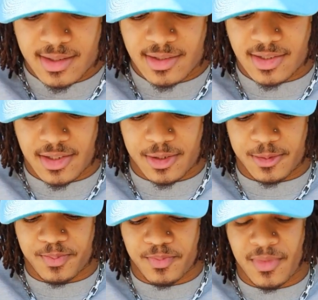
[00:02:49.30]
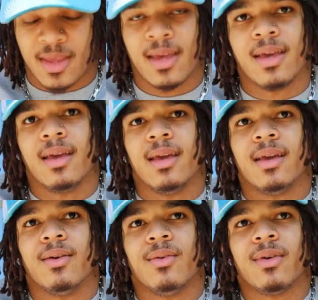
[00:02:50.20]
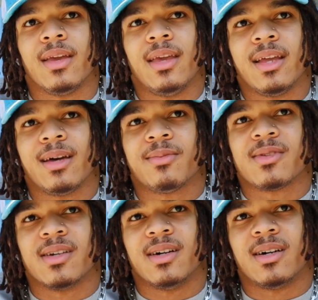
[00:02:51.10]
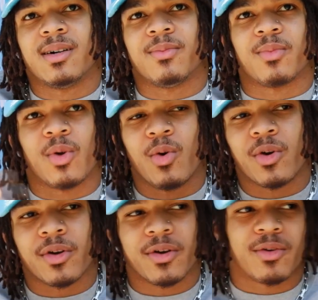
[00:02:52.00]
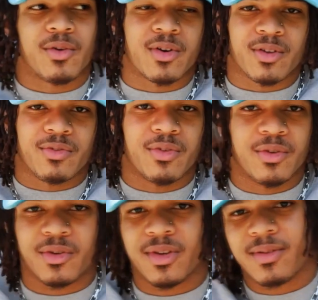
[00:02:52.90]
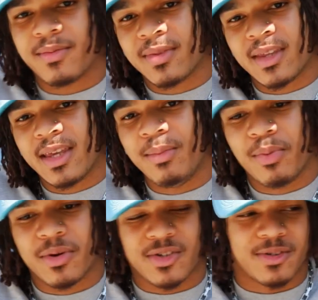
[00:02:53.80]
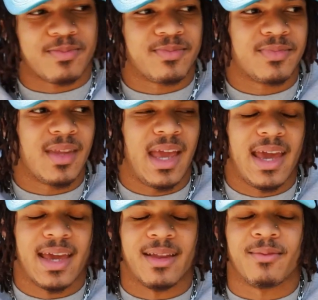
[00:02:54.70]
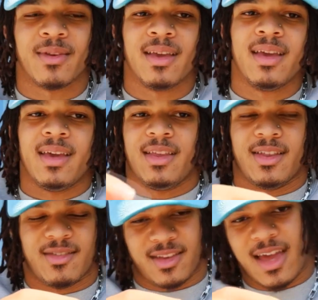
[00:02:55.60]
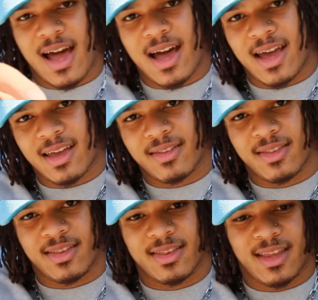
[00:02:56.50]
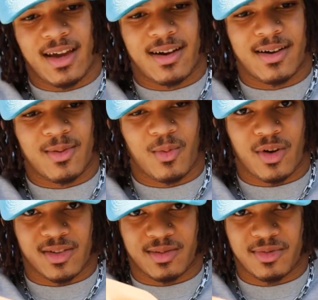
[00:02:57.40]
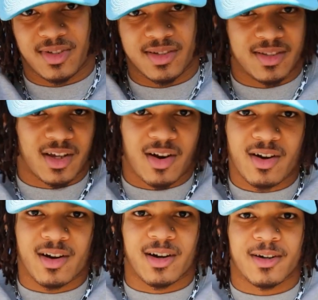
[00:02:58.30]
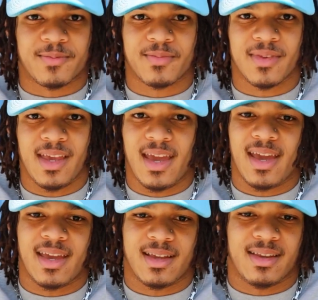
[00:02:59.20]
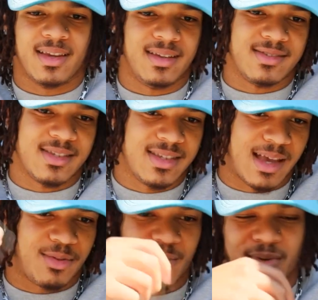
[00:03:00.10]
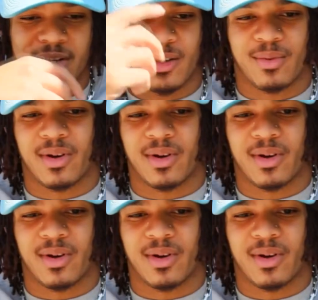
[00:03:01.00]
So get up to order food, keep pushing, and there's a guy that walks up to the car and he taps on the window,